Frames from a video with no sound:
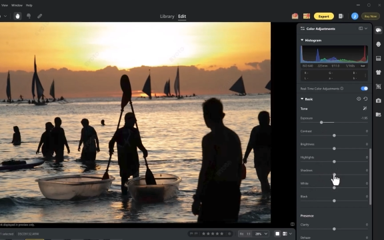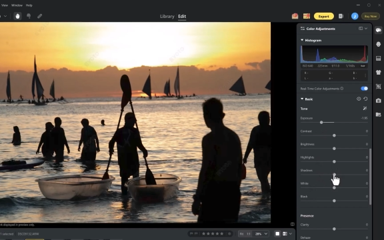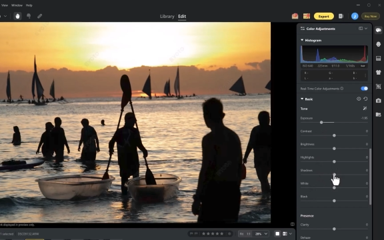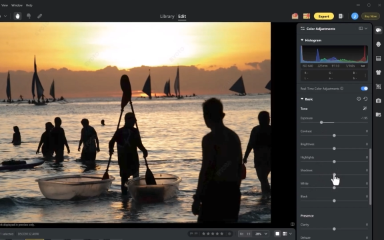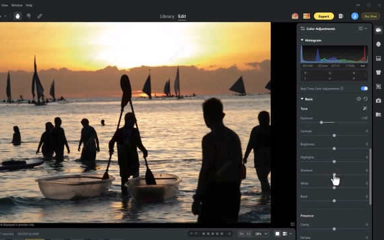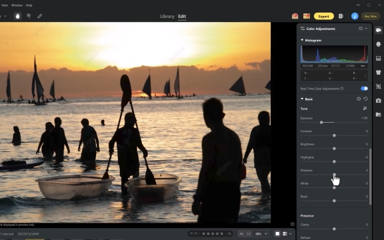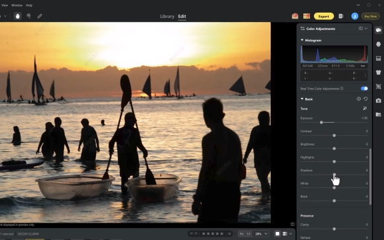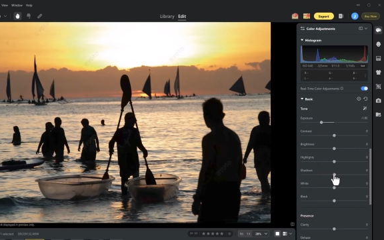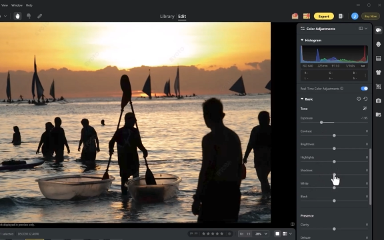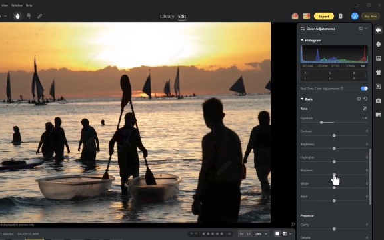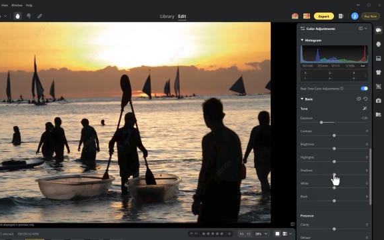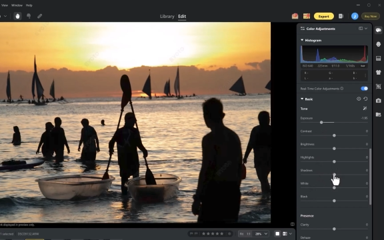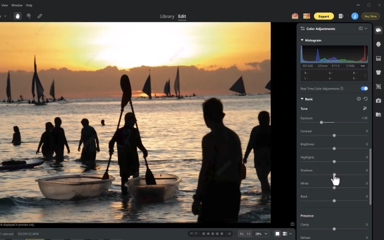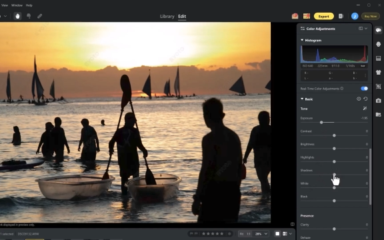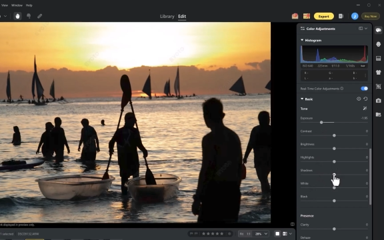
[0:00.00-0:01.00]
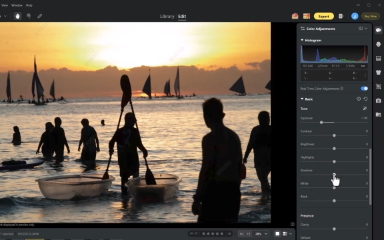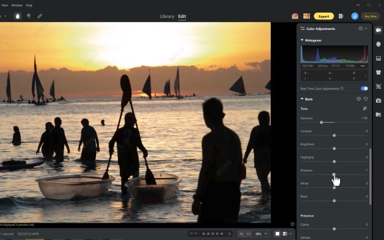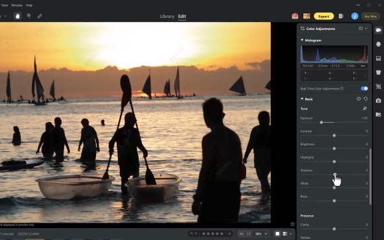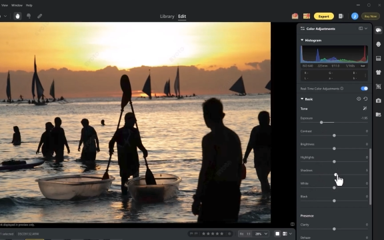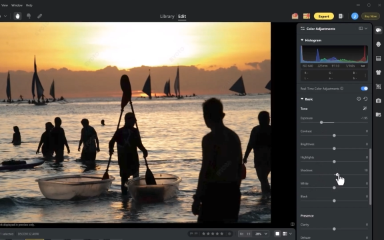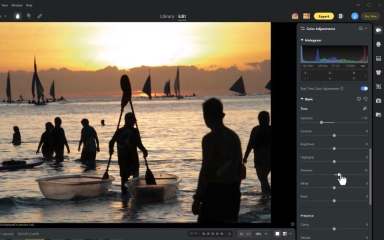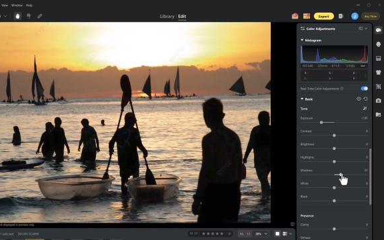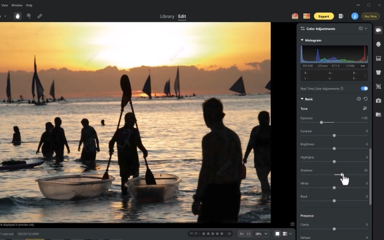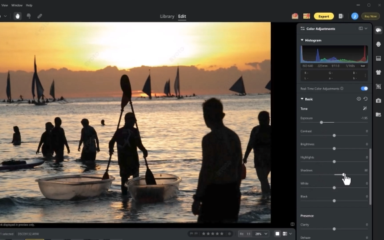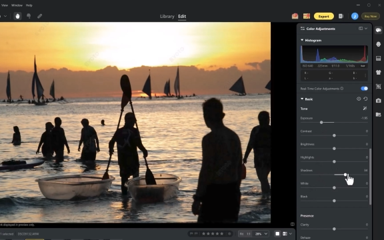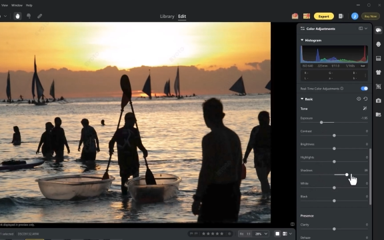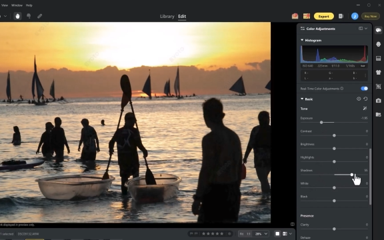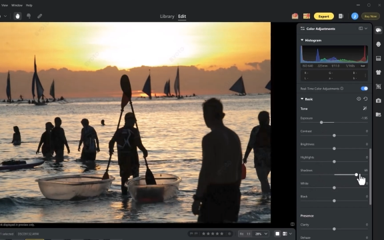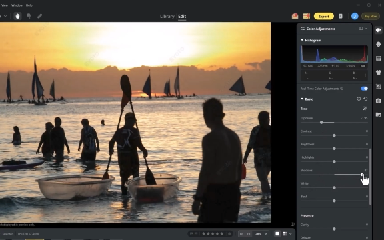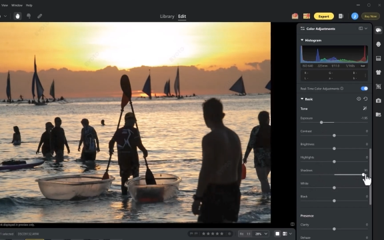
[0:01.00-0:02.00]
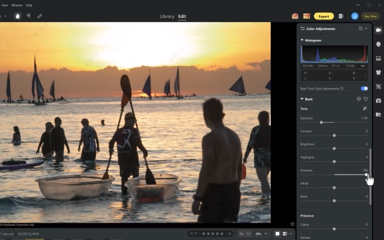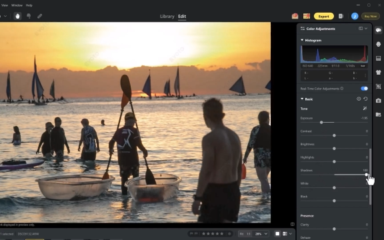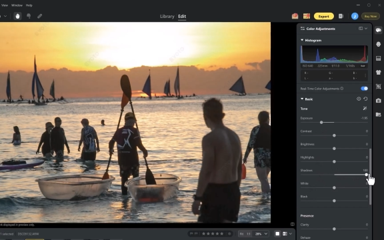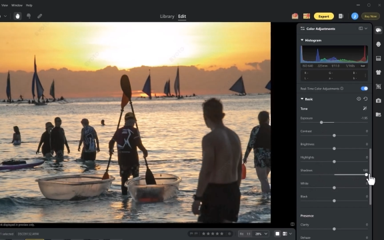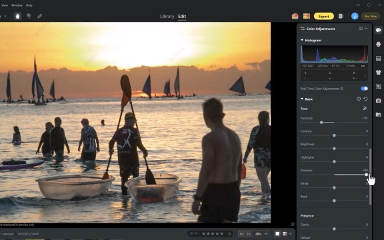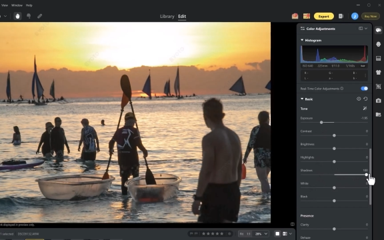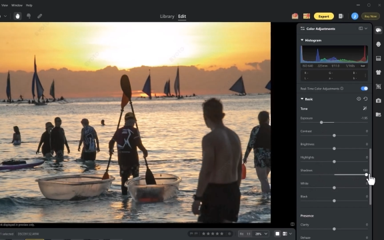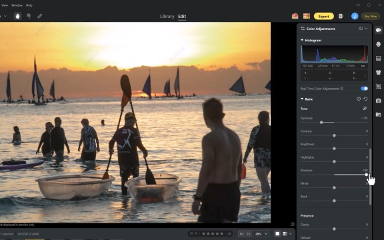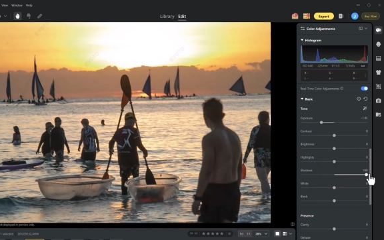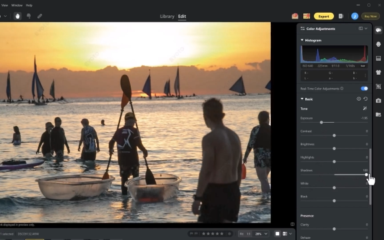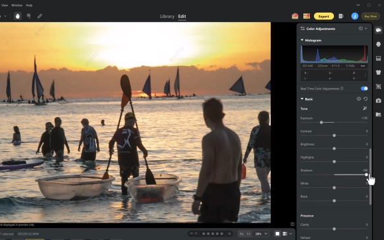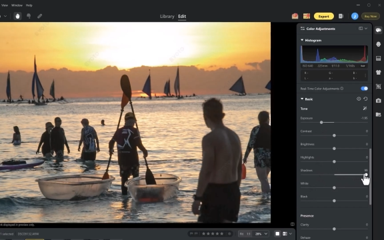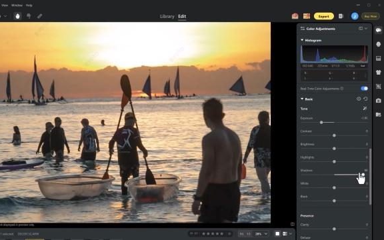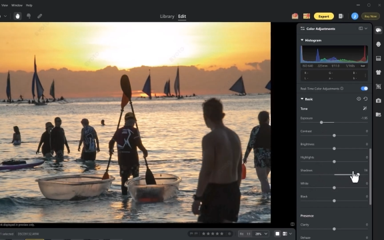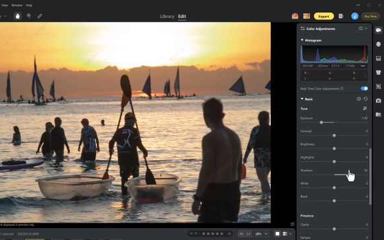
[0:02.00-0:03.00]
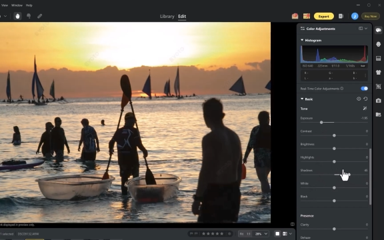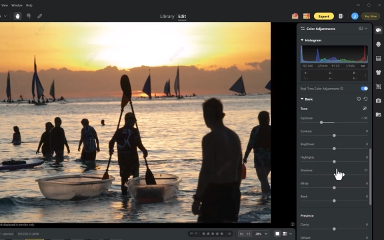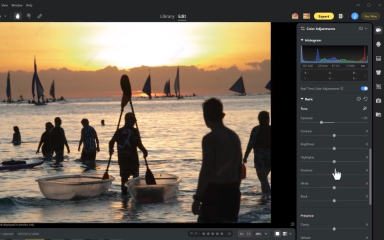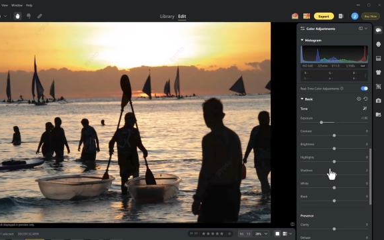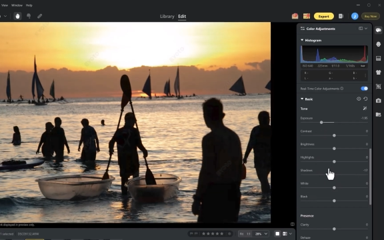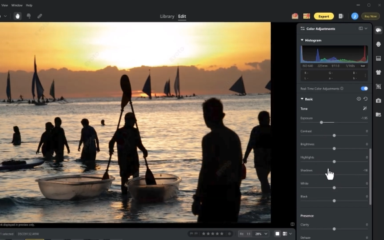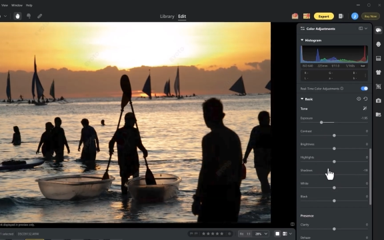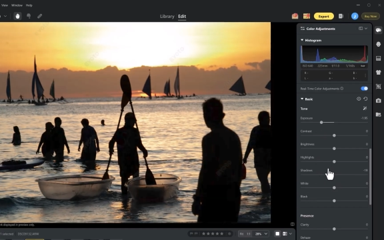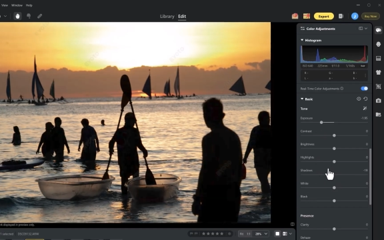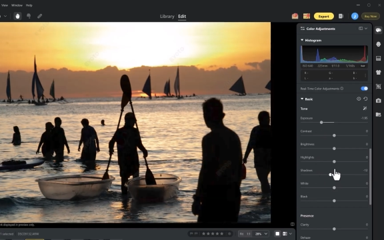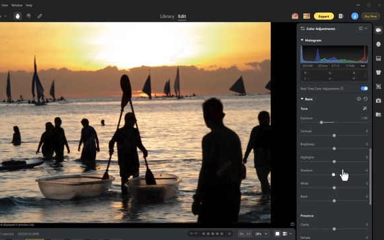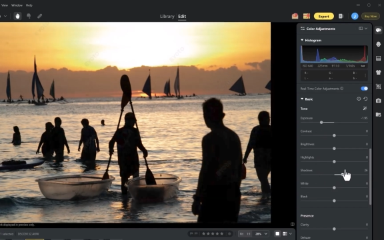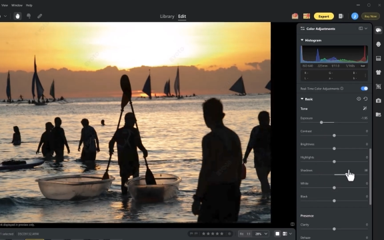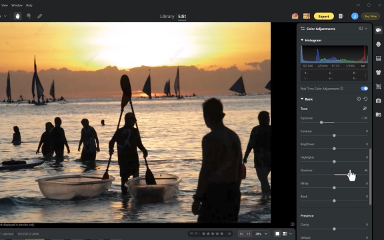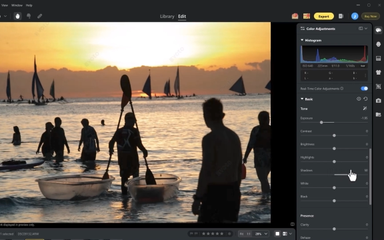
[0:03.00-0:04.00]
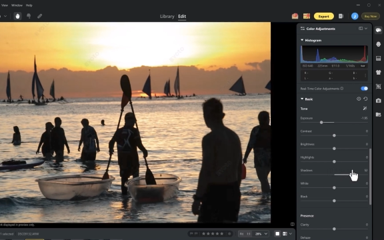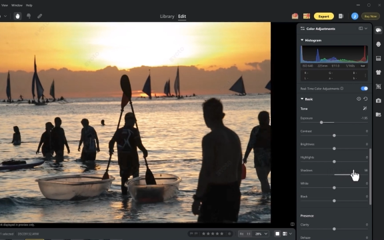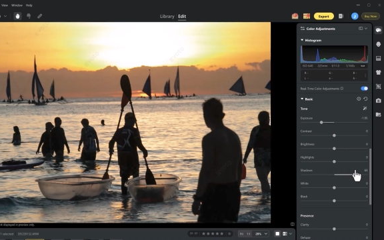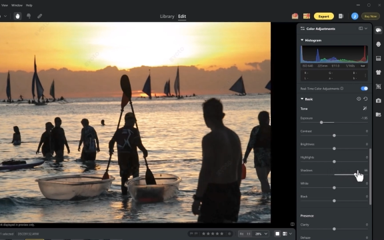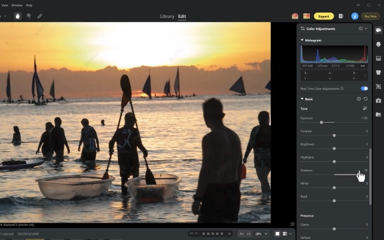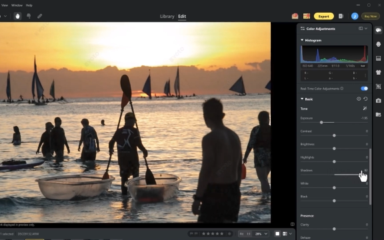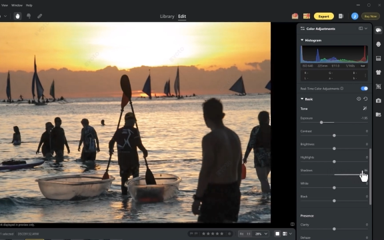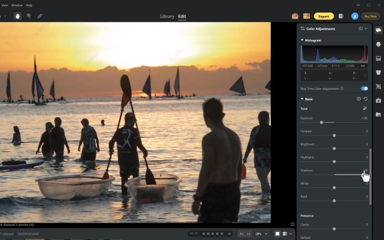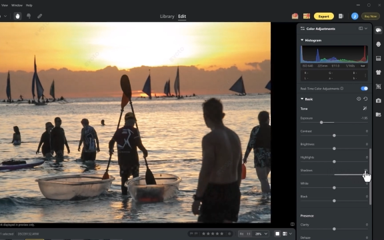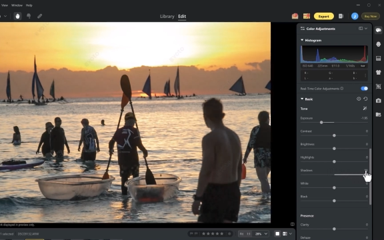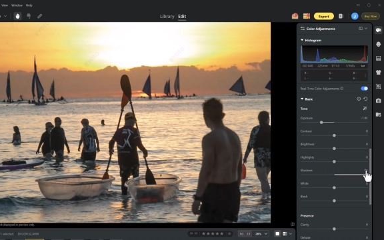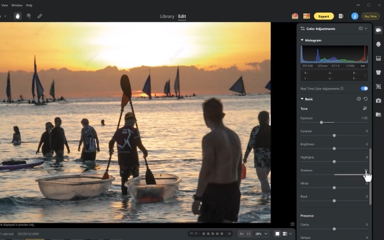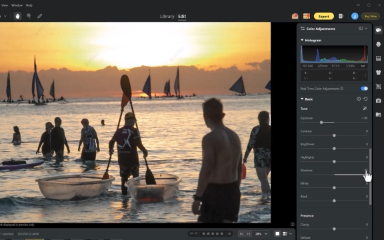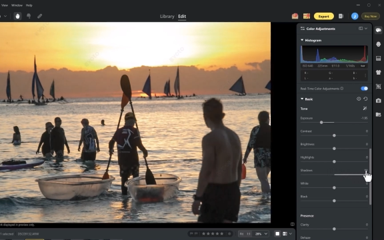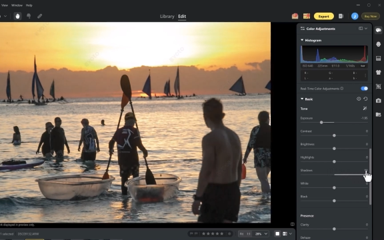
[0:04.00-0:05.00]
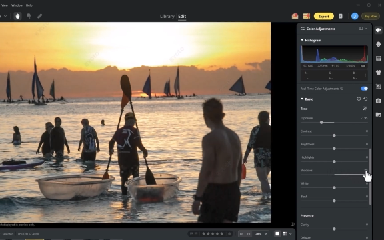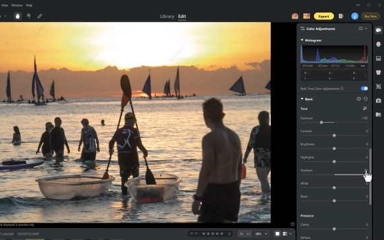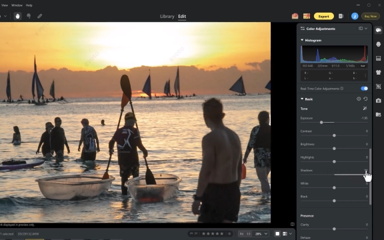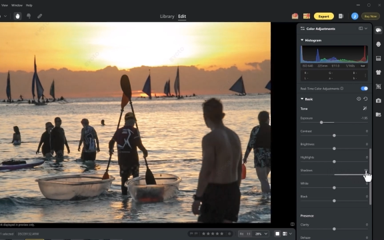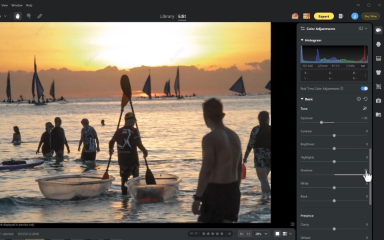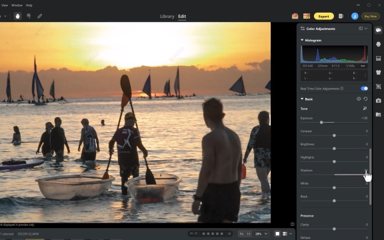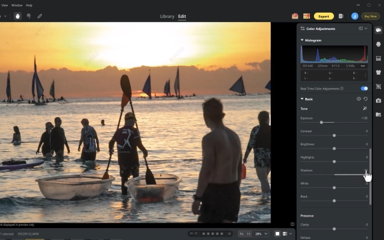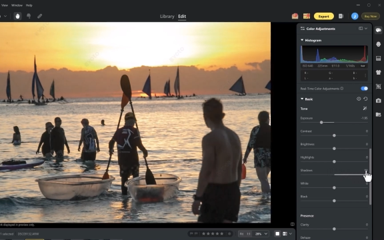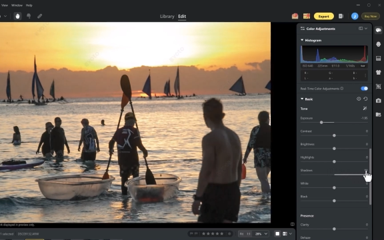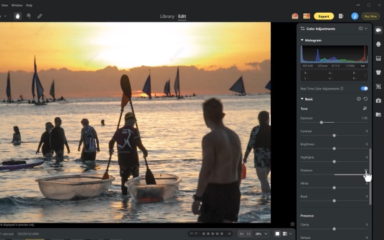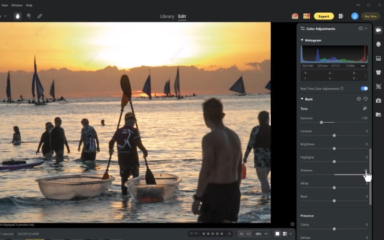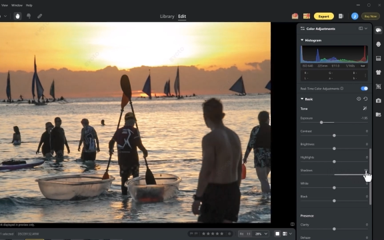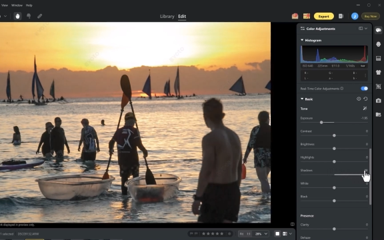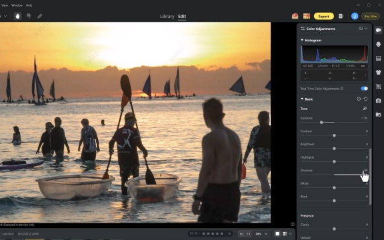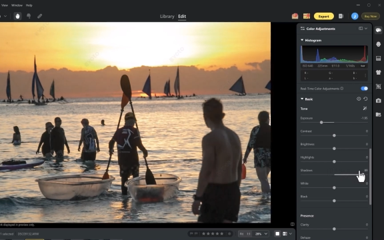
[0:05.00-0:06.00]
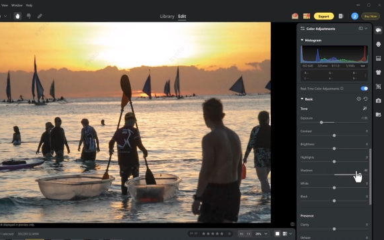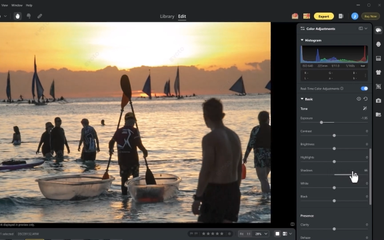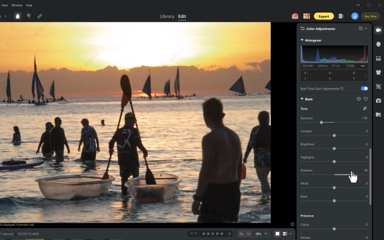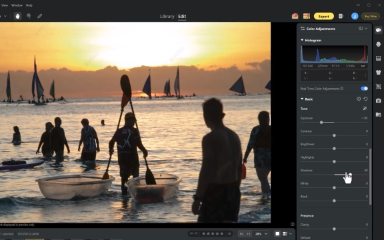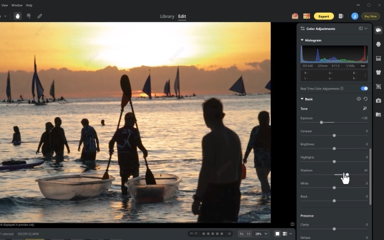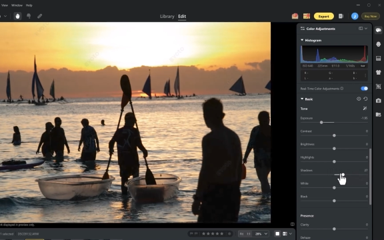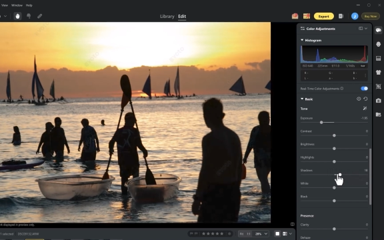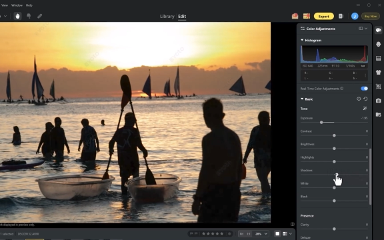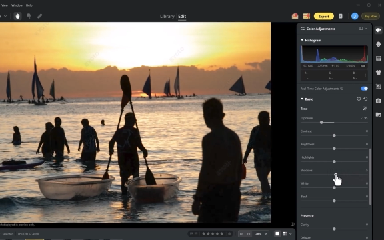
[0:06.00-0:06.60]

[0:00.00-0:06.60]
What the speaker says: (no speaker visible)